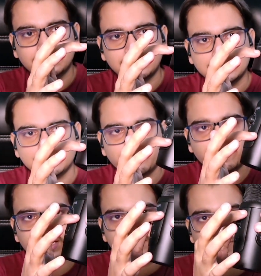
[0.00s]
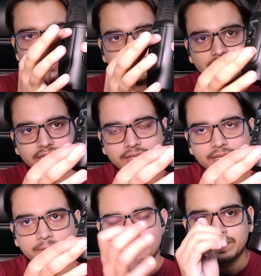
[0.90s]
This front. Okay,
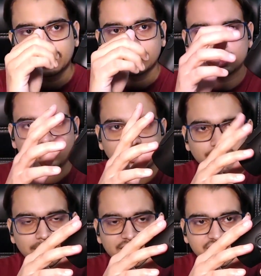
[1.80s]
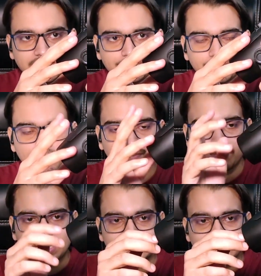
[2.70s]
so it is partially
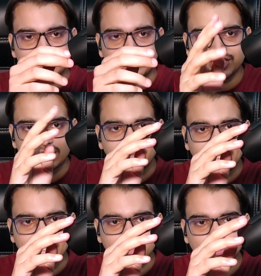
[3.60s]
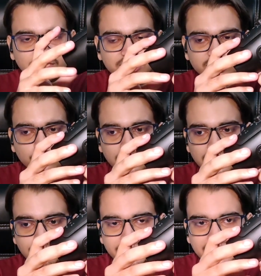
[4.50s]
plastic and partially metallic. So this is not
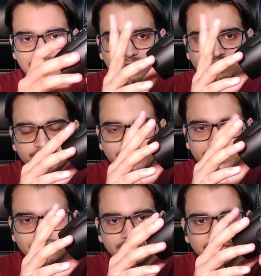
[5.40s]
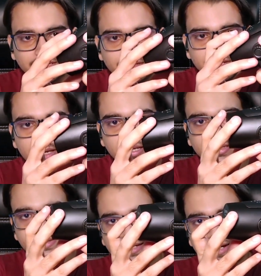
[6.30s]
completely made up of metal. Okay,
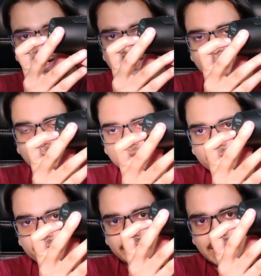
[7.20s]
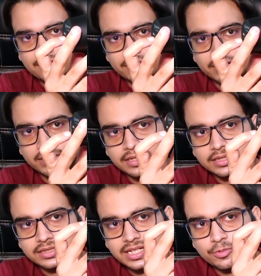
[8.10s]
then at the bottom we have a
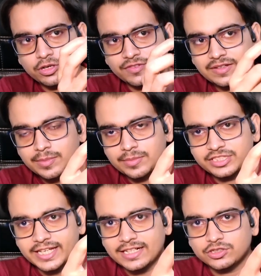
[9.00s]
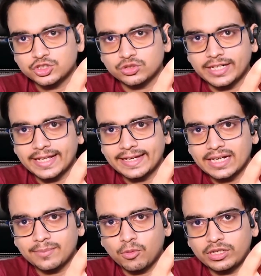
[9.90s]
3.5 jack so that I
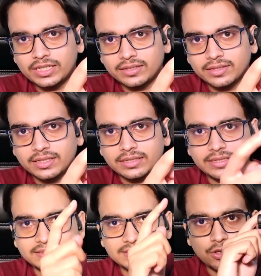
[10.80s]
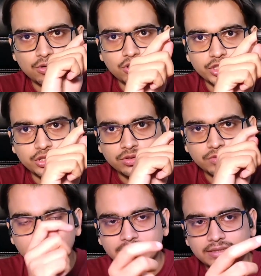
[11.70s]
can monitor the sound audio
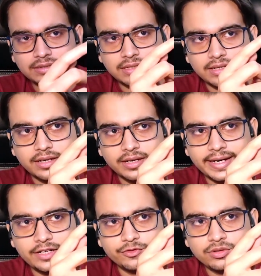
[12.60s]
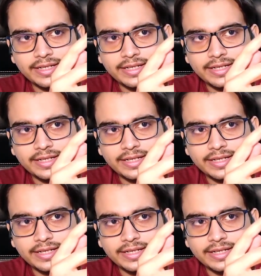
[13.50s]
with a headphone.